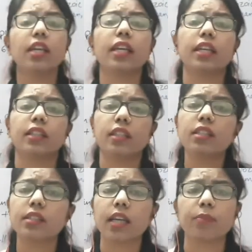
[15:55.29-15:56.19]
In this
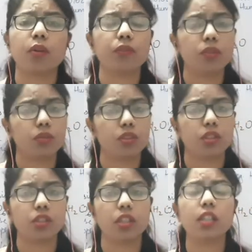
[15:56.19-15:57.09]
type of
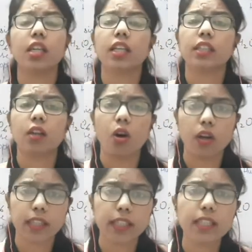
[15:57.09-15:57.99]
nutrition, the
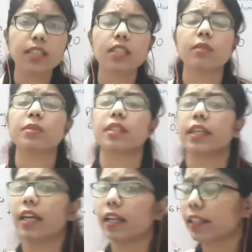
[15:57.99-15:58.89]
organisms, they
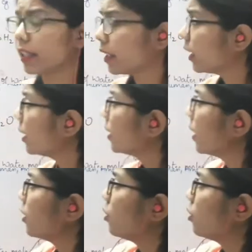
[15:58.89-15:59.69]
are taking their